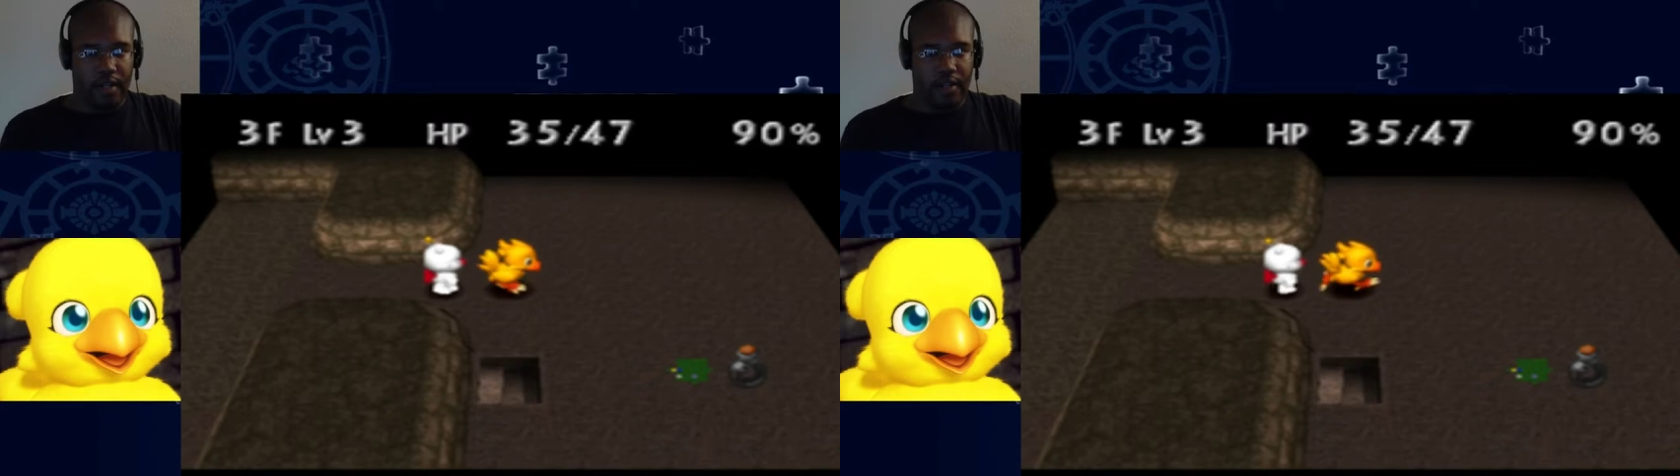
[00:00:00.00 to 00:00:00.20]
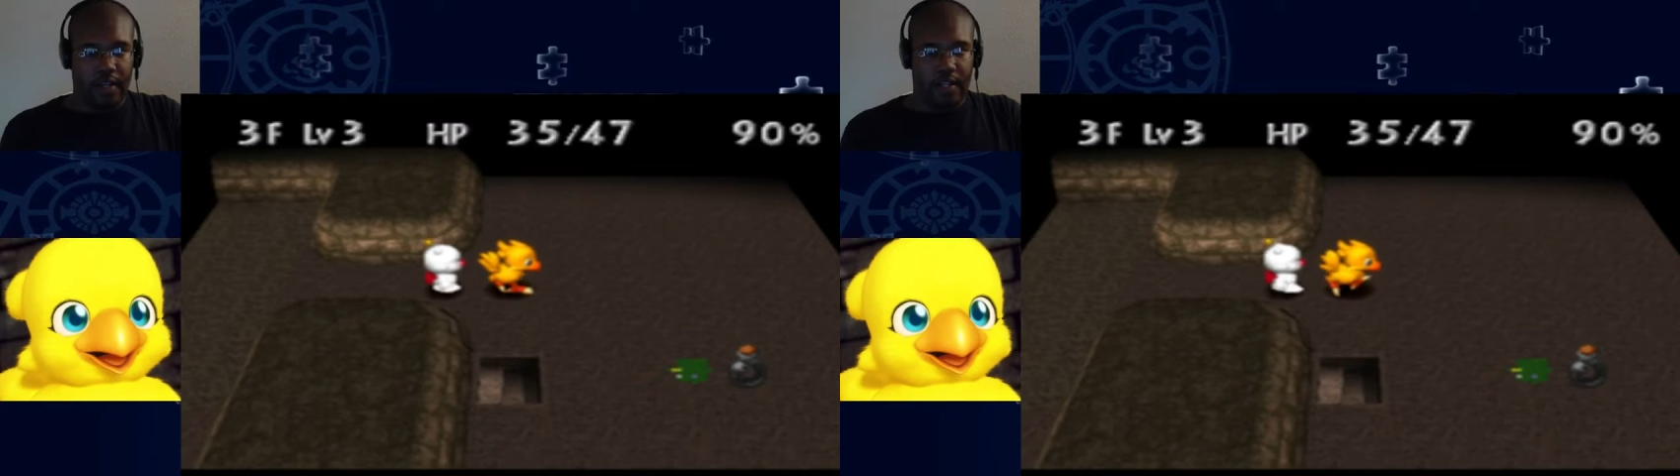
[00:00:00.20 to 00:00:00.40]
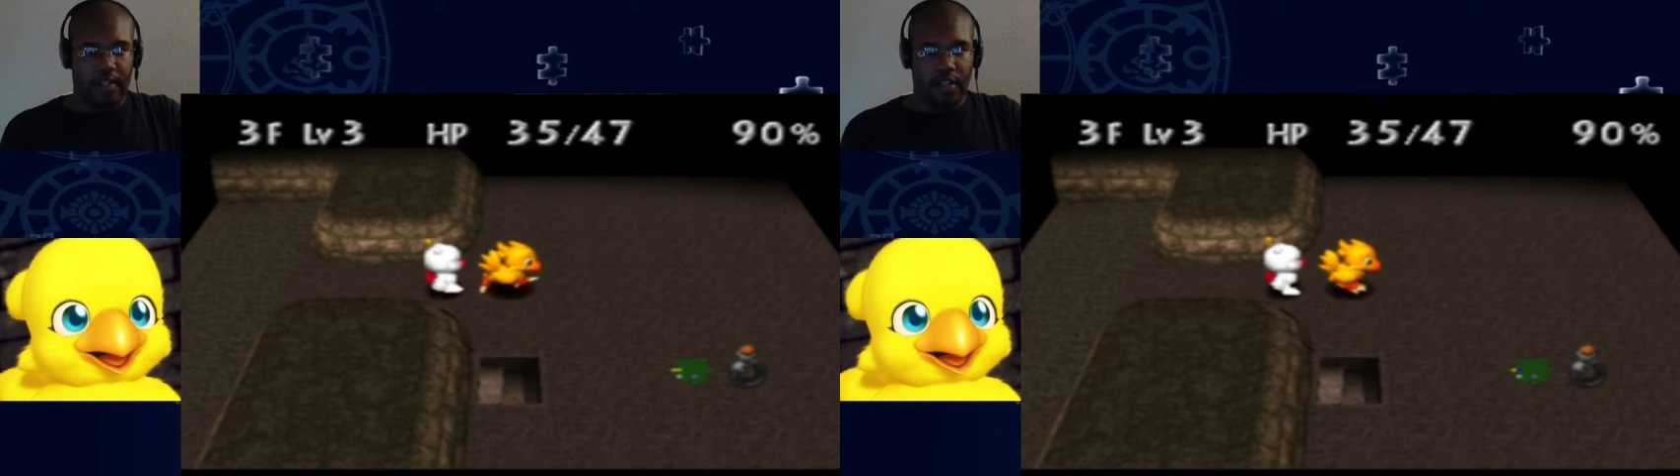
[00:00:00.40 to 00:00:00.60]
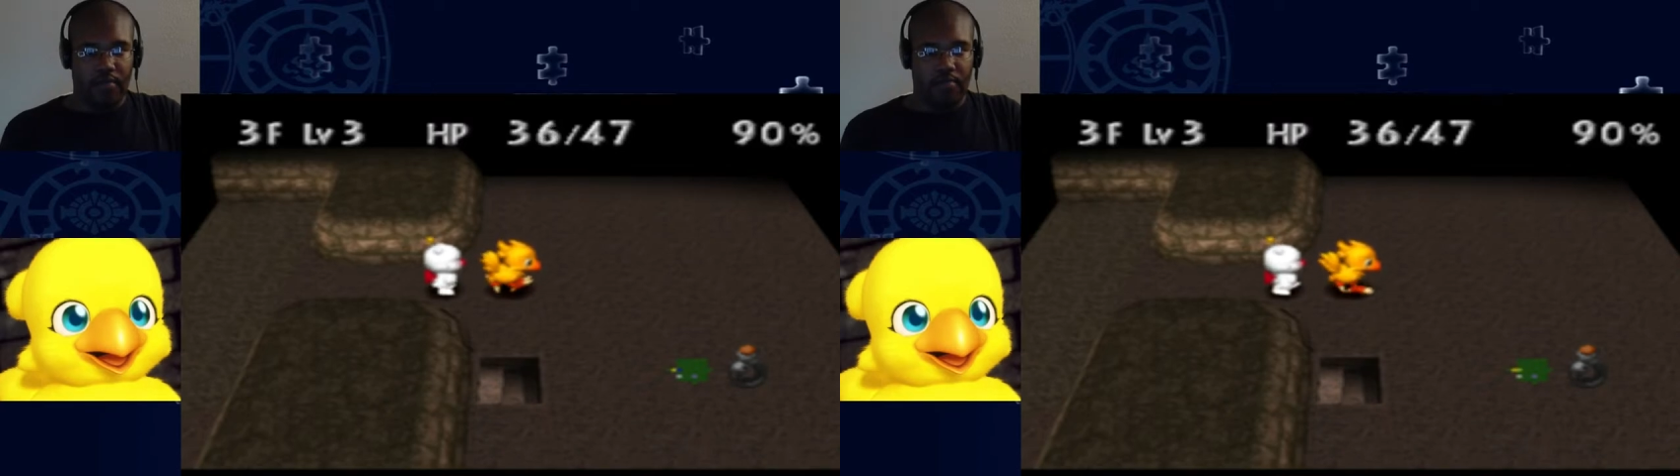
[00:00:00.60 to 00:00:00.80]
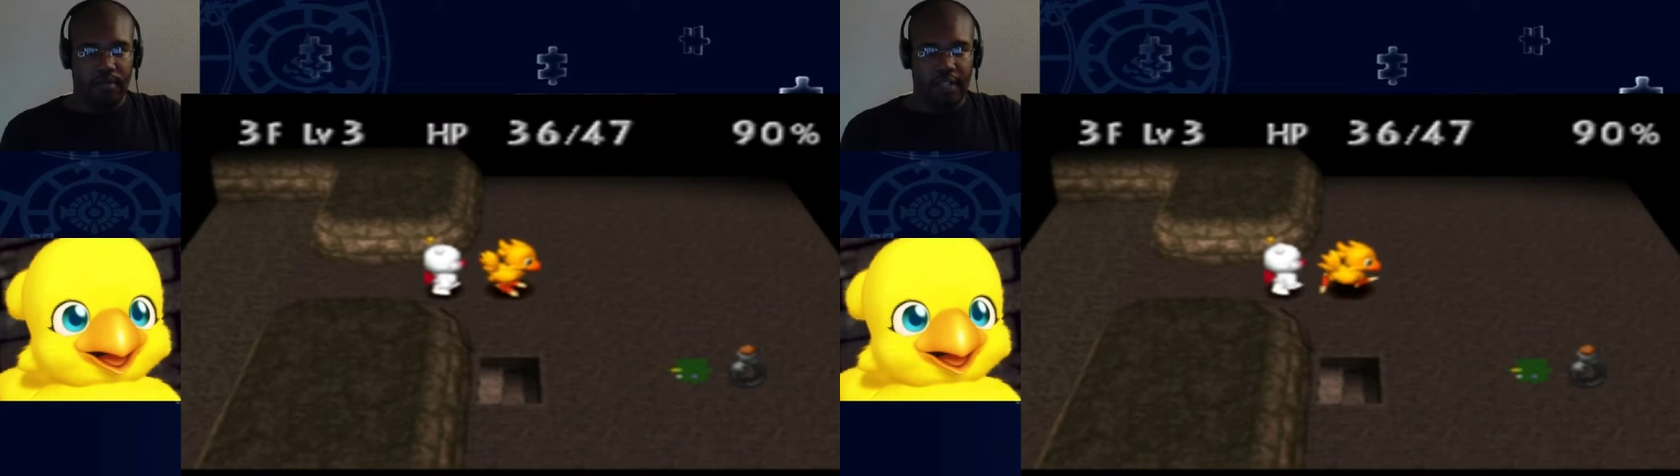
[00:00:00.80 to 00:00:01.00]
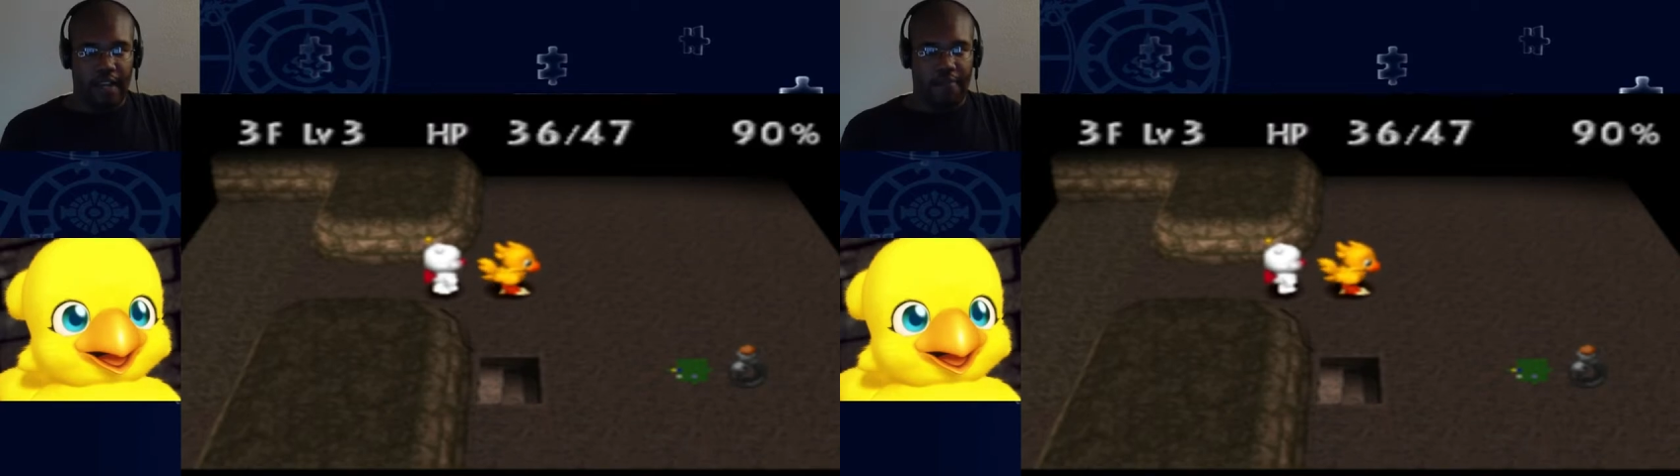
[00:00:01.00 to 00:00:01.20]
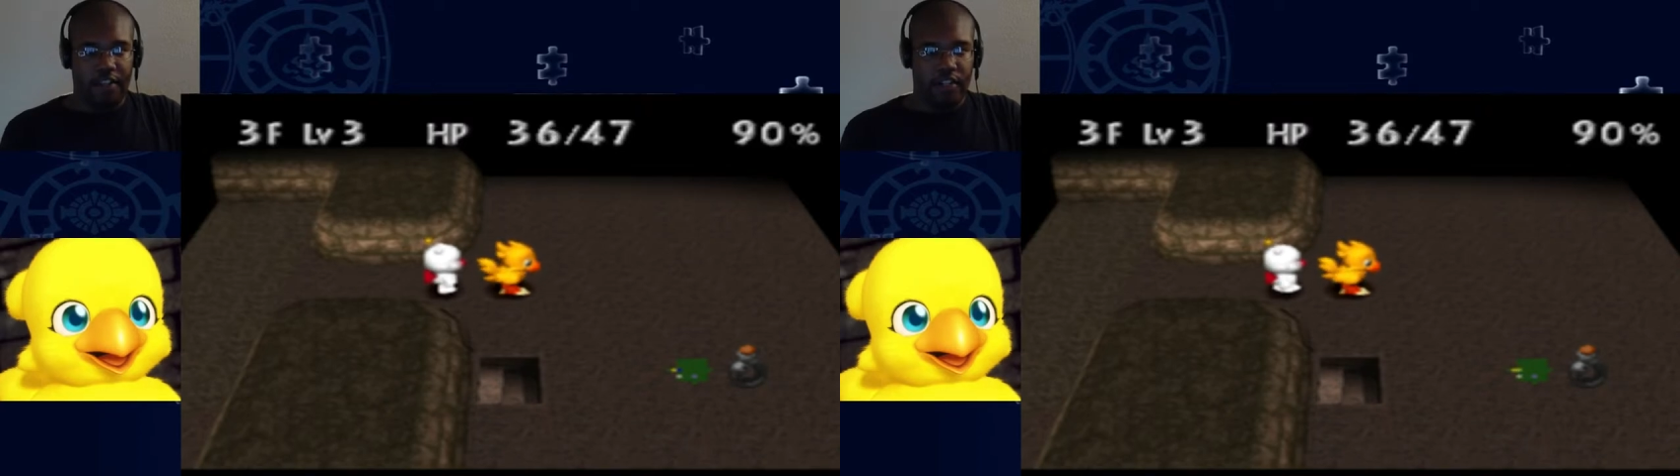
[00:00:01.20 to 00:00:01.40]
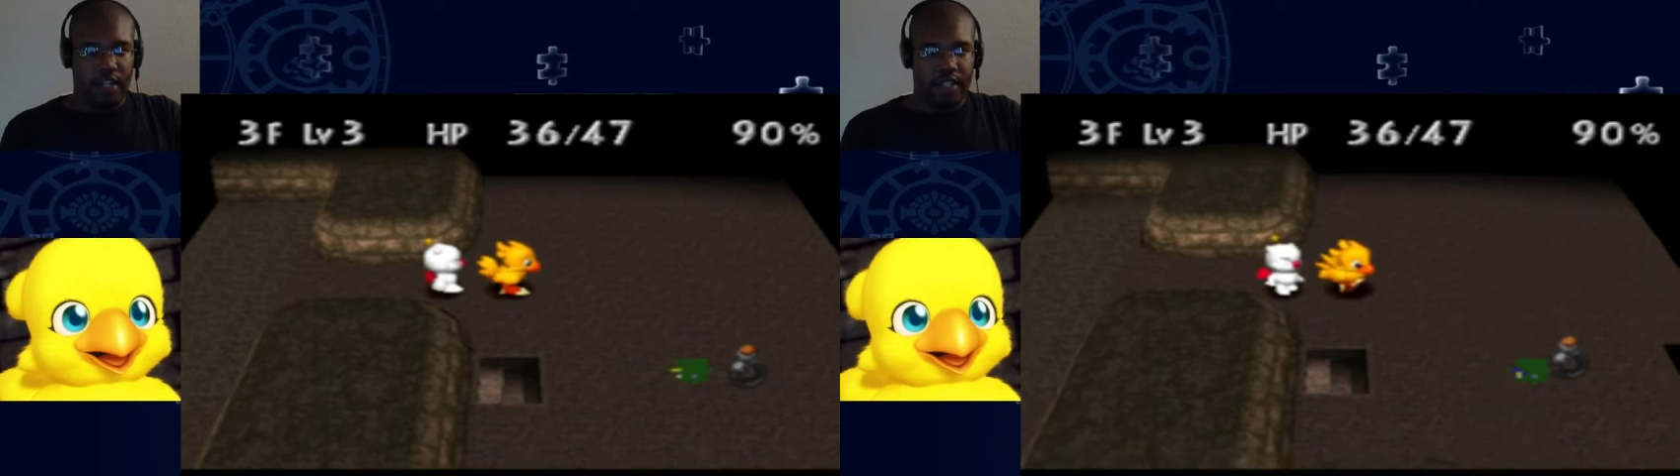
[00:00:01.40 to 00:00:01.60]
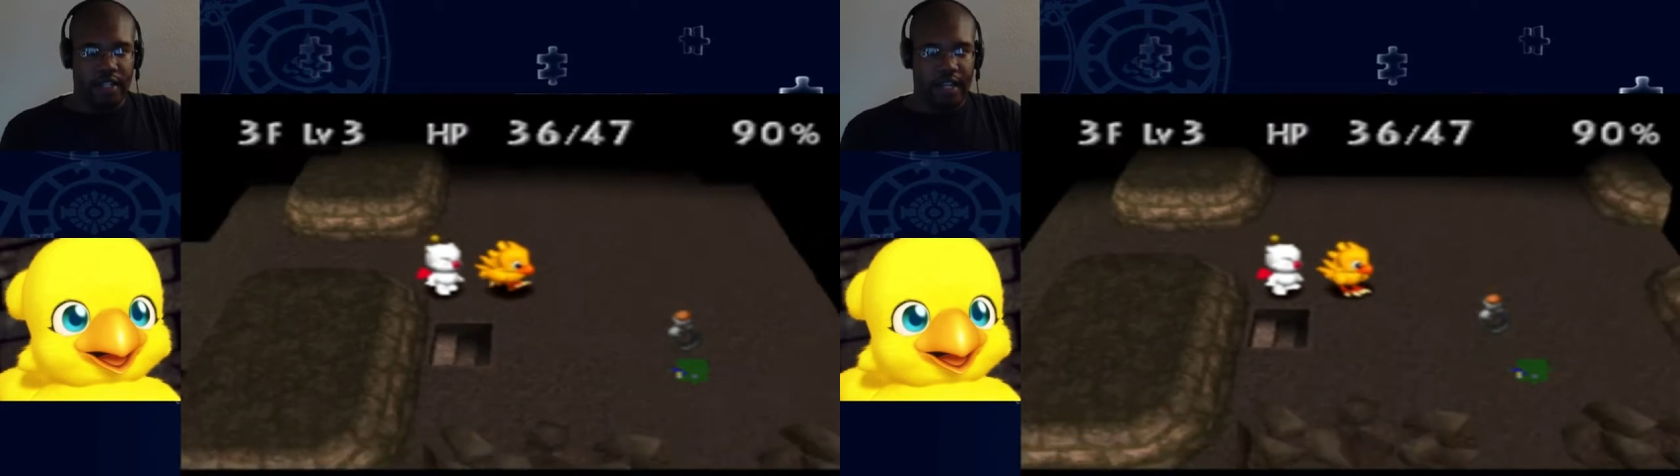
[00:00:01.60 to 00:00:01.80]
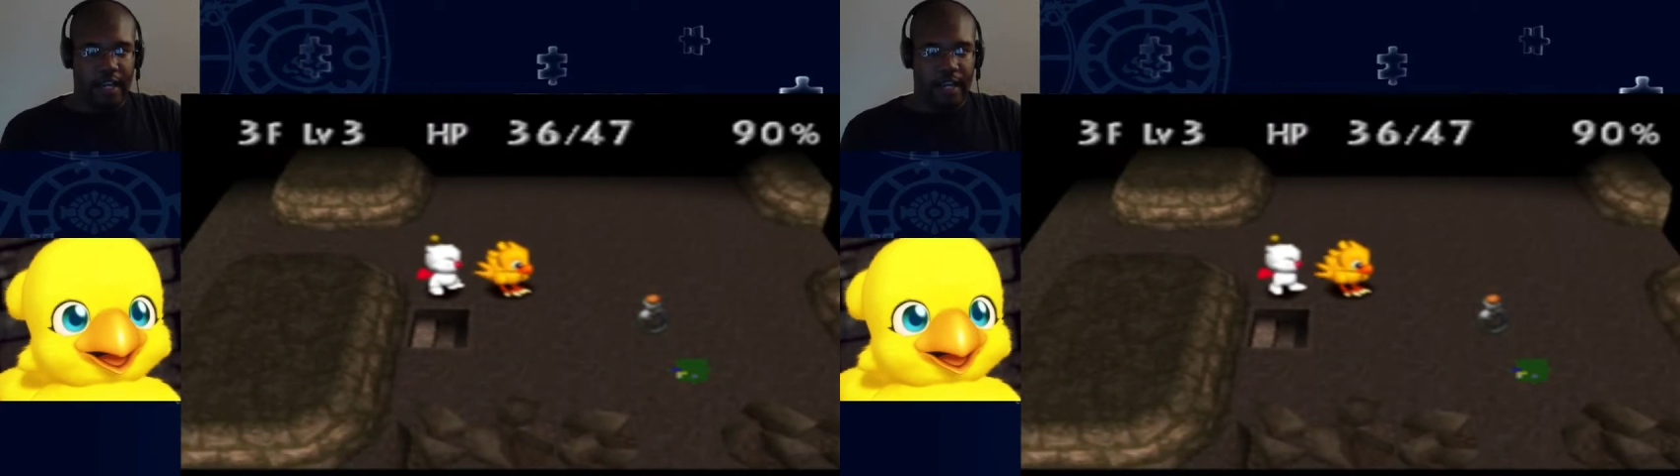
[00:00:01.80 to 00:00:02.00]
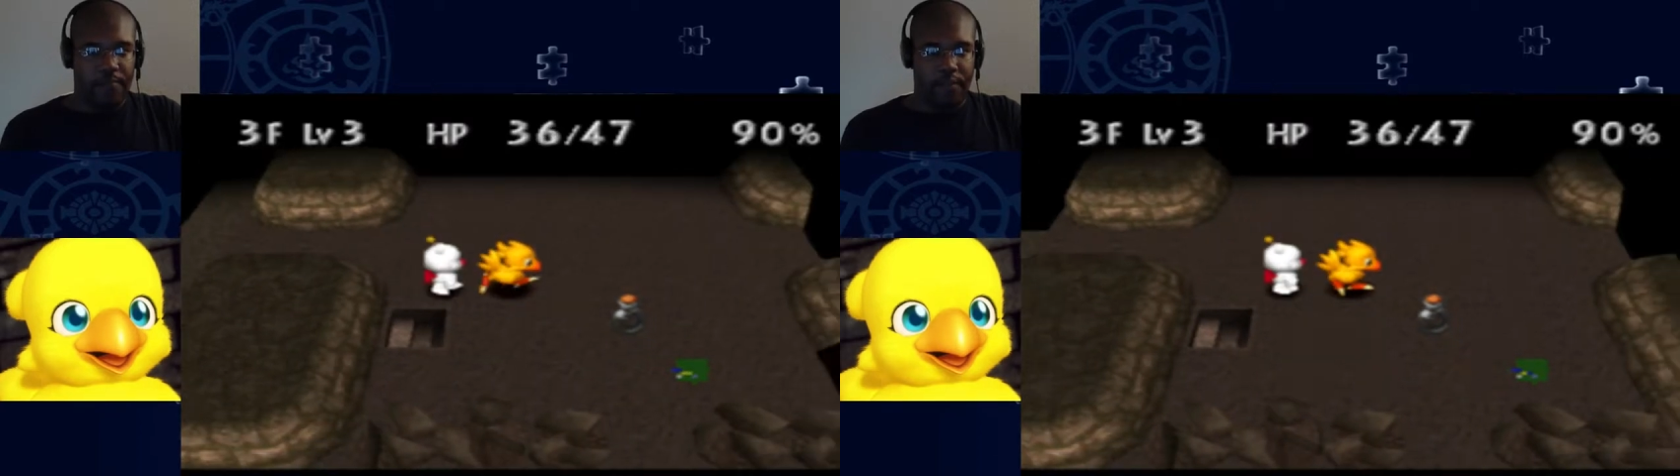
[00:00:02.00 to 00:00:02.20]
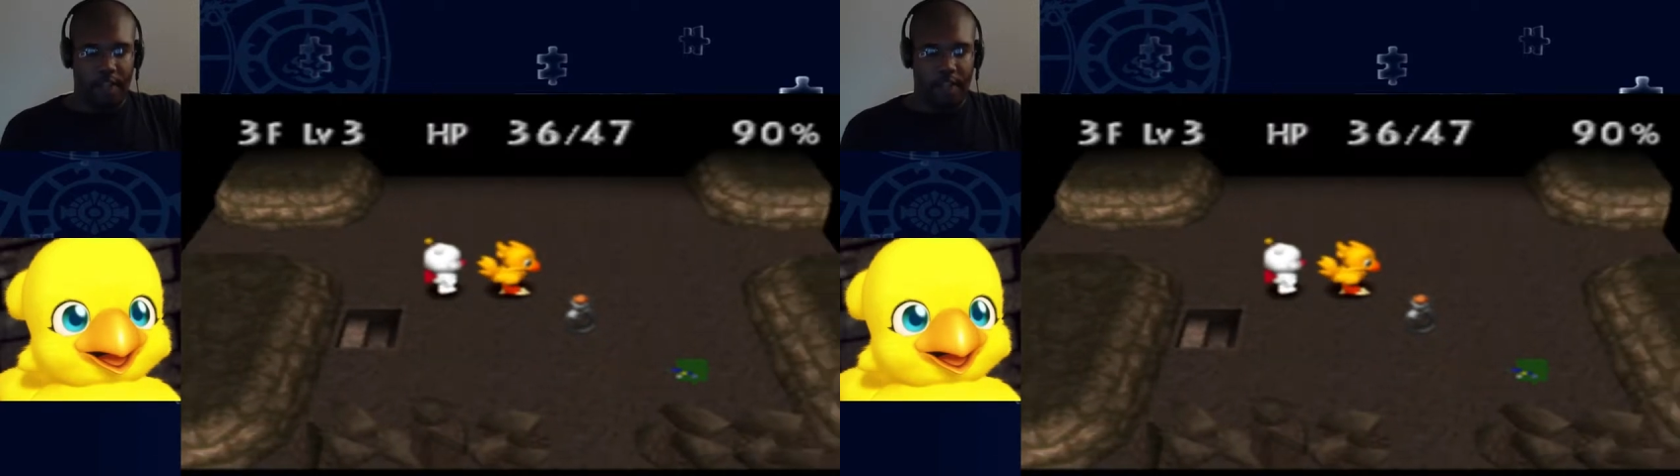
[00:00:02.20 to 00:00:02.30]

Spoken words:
Okay, so that feature is in the game.